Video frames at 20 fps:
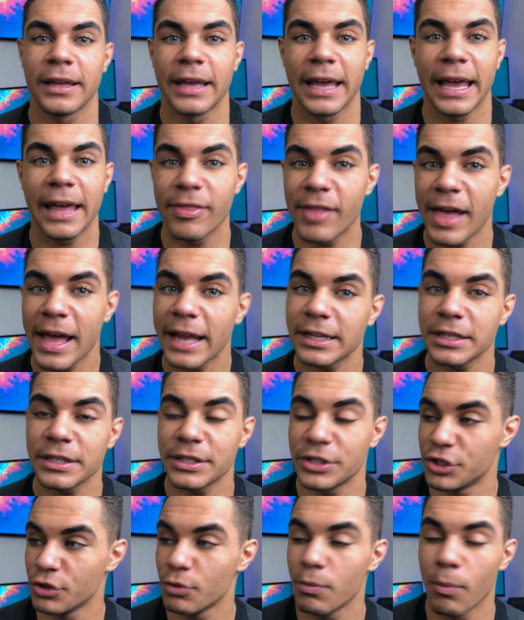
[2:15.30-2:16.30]
and
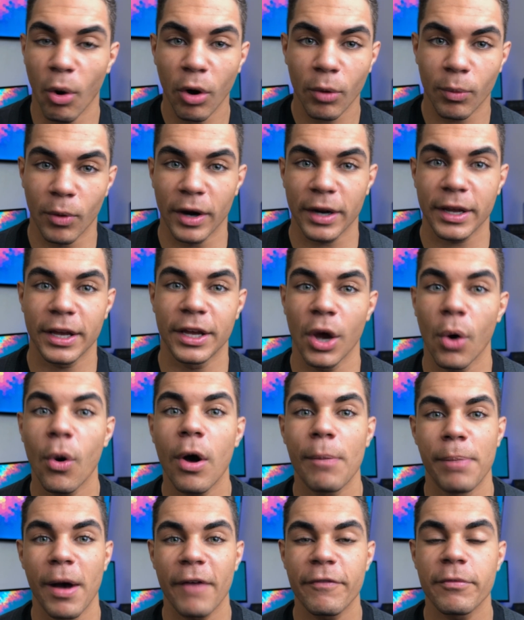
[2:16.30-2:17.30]
then do more work. Go
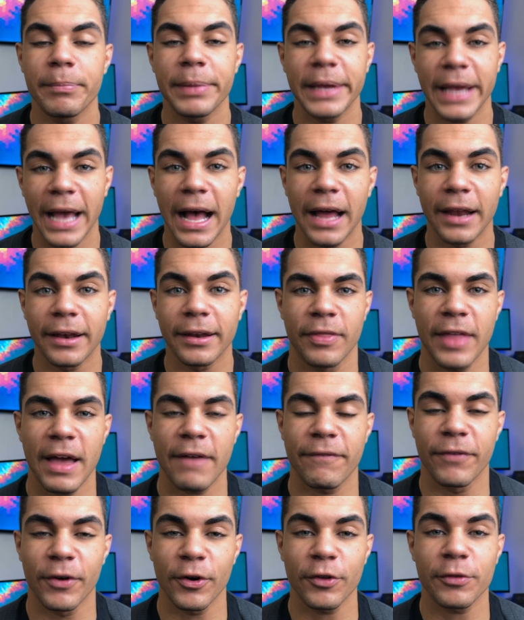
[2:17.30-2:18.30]
above and beyond.
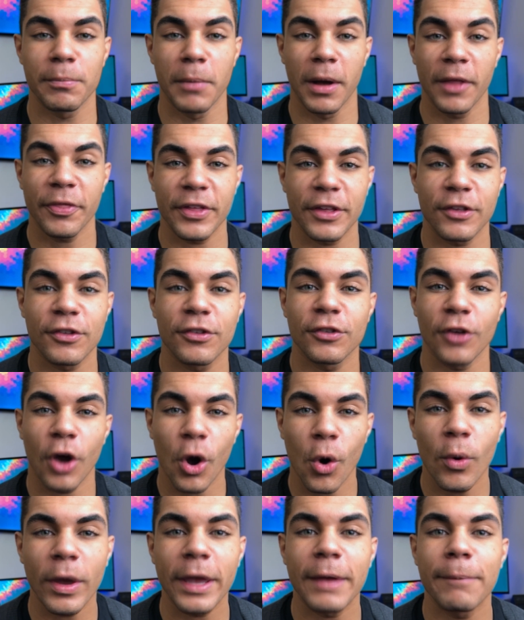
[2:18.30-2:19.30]
That first month is
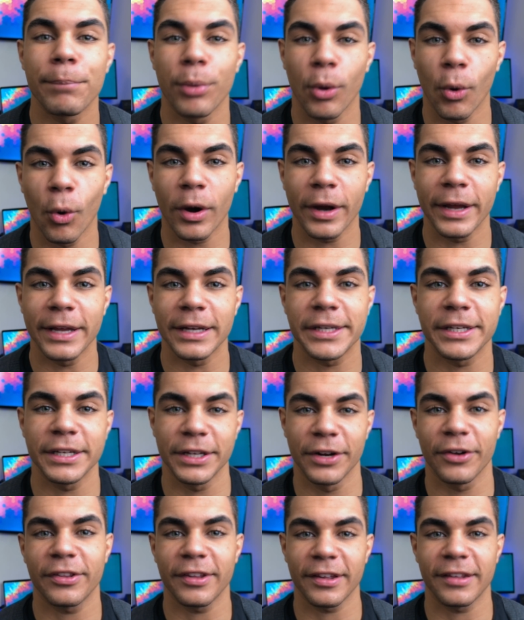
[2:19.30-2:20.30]
so important to
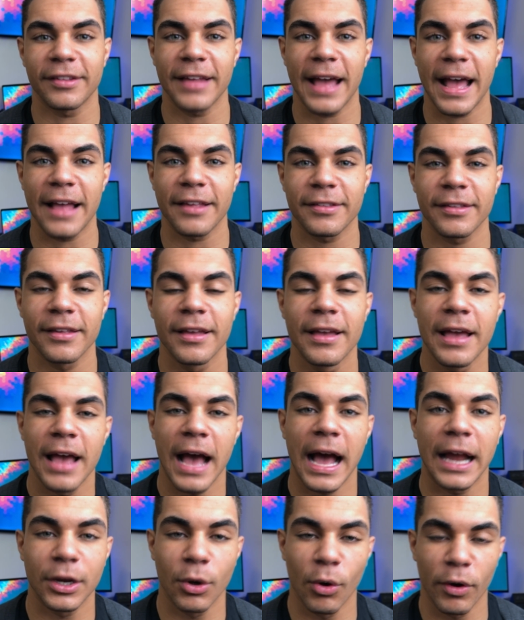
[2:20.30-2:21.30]
your success
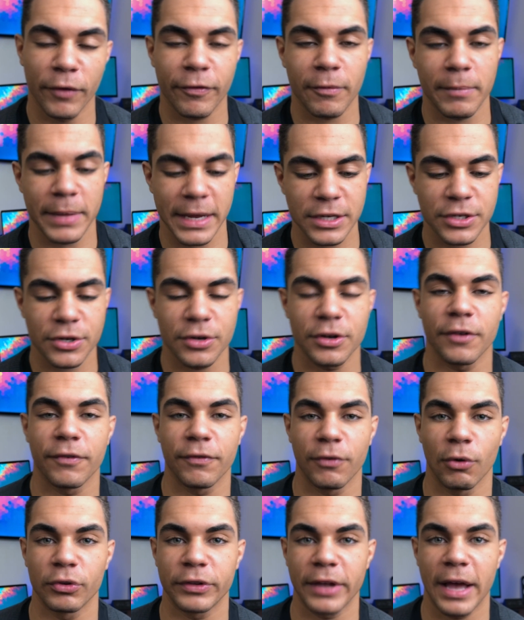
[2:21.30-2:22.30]
on going from intern to
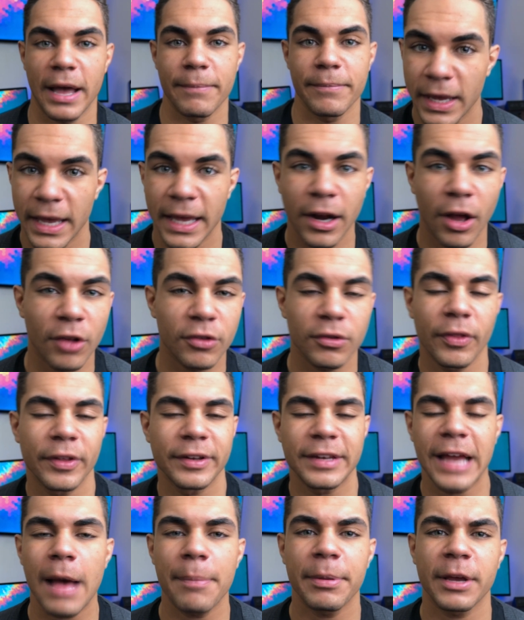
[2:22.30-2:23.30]
full time. And also, on the
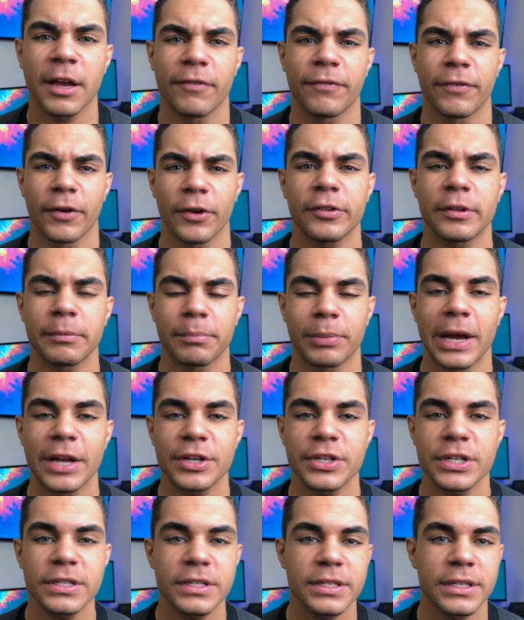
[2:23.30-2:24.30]
topic of first
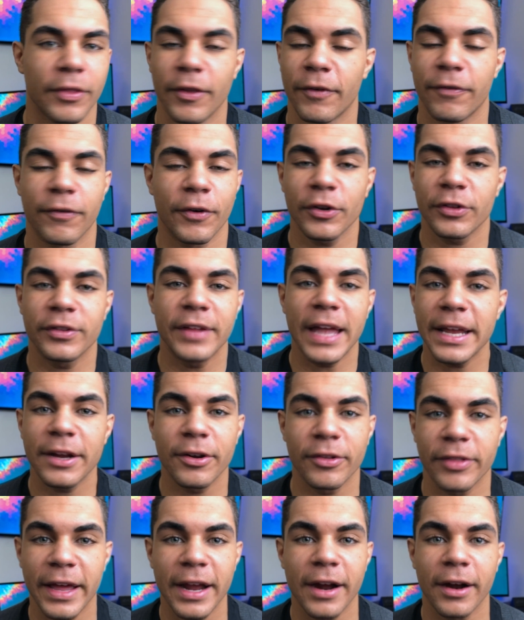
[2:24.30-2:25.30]
impressions, the first day
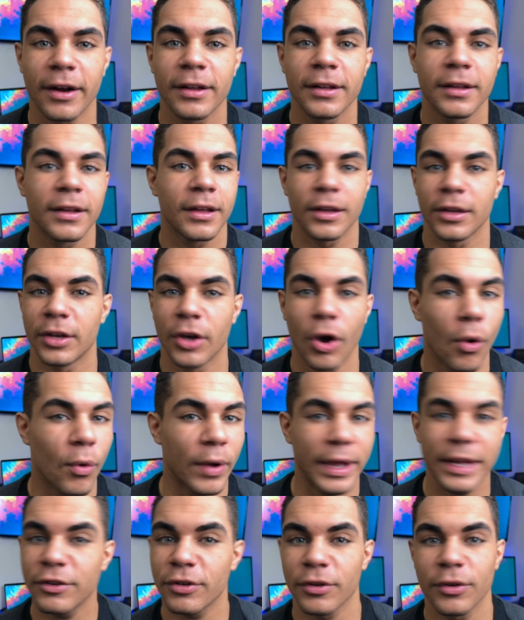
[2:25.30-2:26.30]
you're there, go
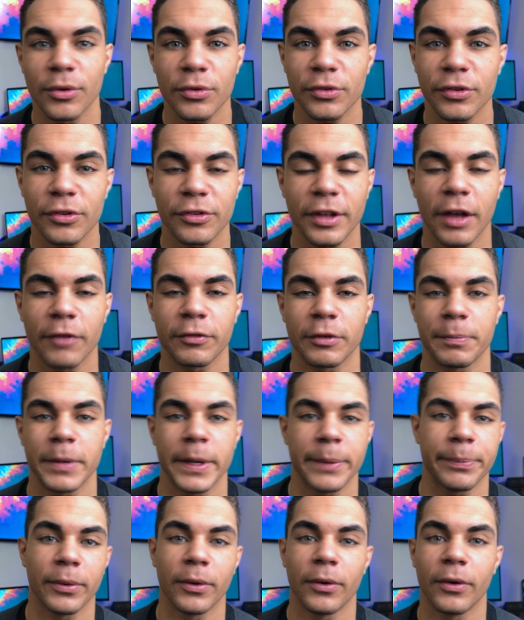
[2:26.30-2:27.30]
introduce yourself to
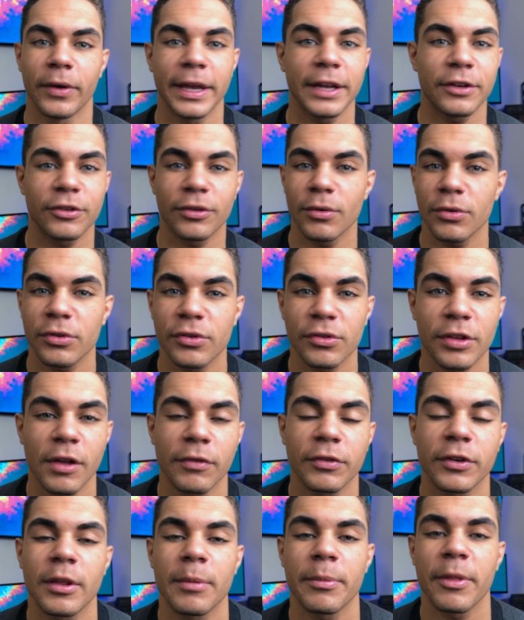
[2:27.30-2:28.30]
people, introduce
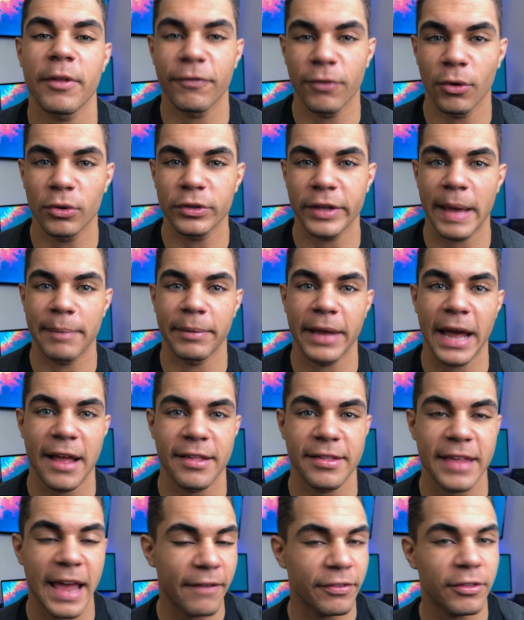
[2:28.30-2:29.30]
yourself to some of the full time
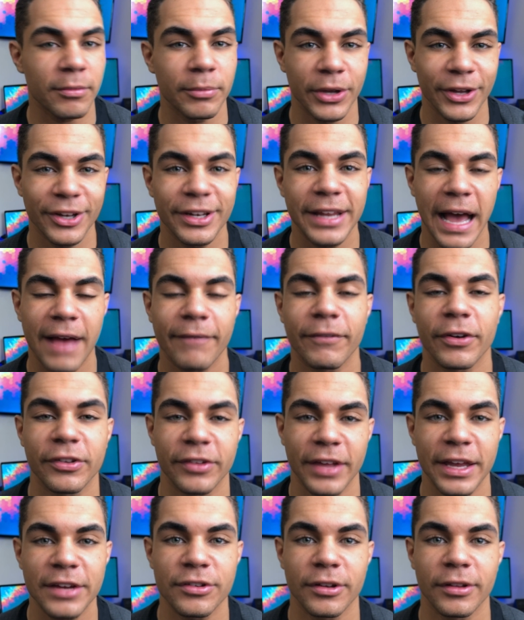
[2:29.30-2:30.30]
guys, have some good
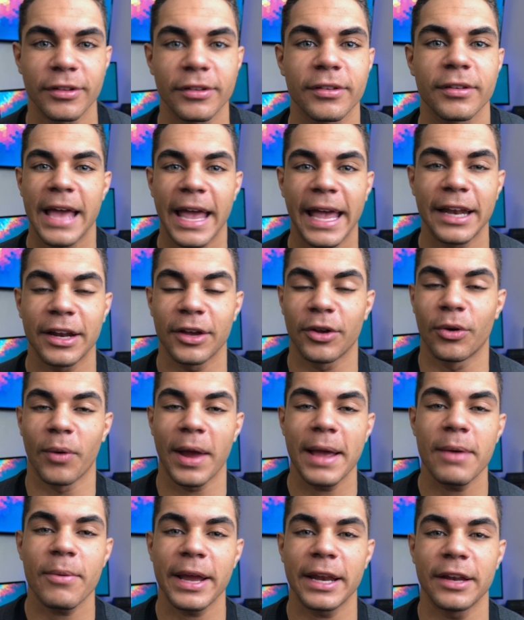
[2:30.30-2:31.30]
conversations. And a
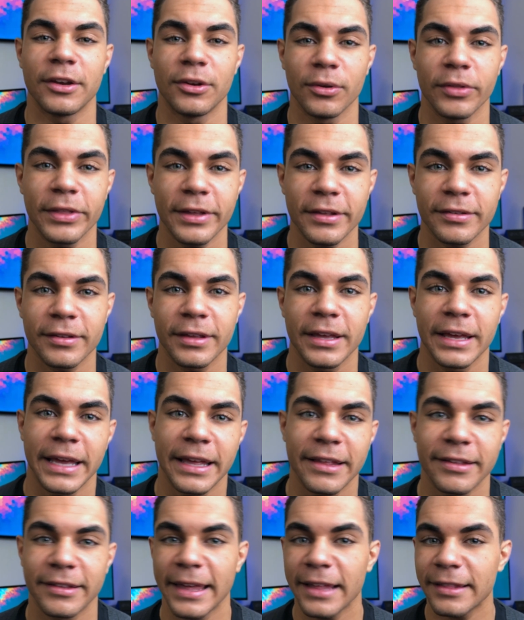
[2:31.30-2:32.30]
great way to do this
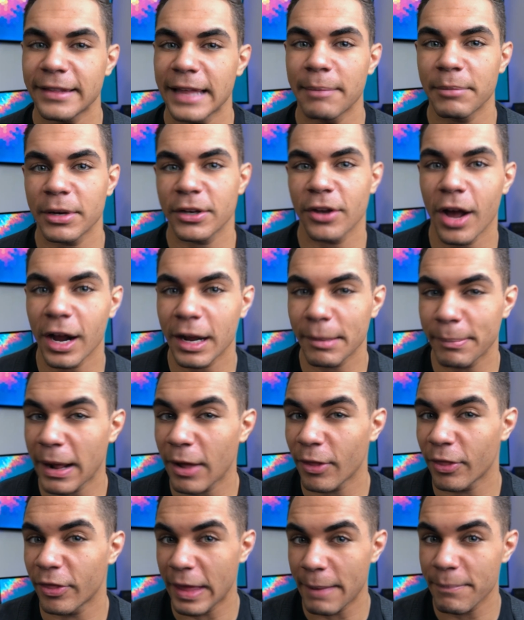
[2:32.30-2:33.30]
is get them to talk
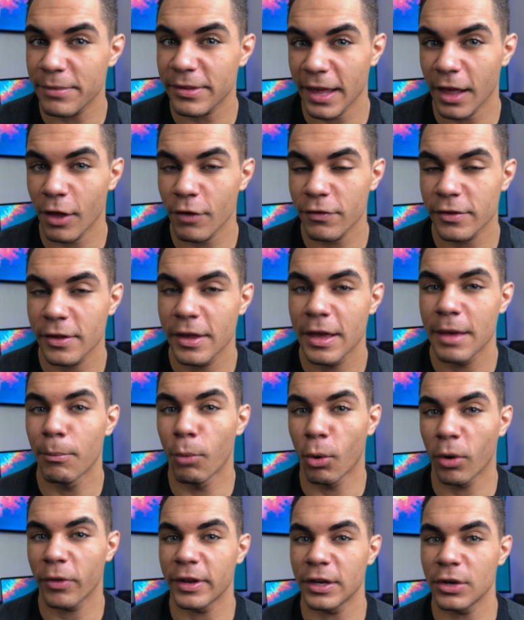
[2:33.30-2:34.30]
about themselves
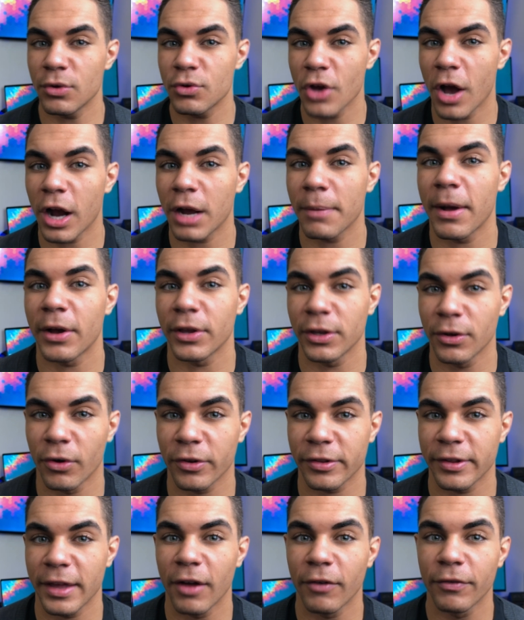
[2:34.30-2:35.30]
more than you talk about
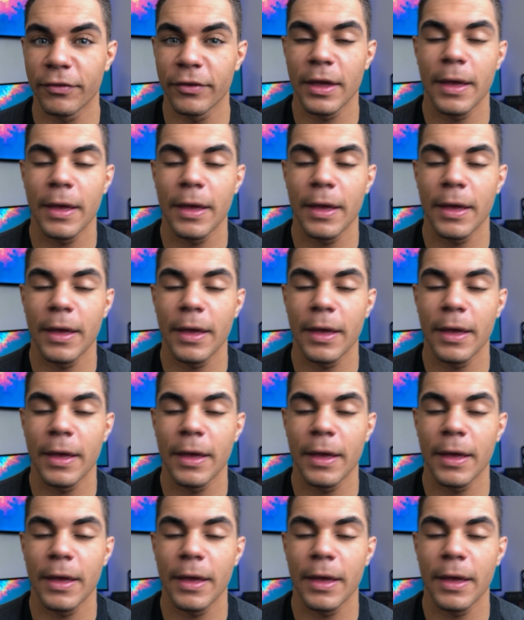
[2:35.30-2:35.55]
yourself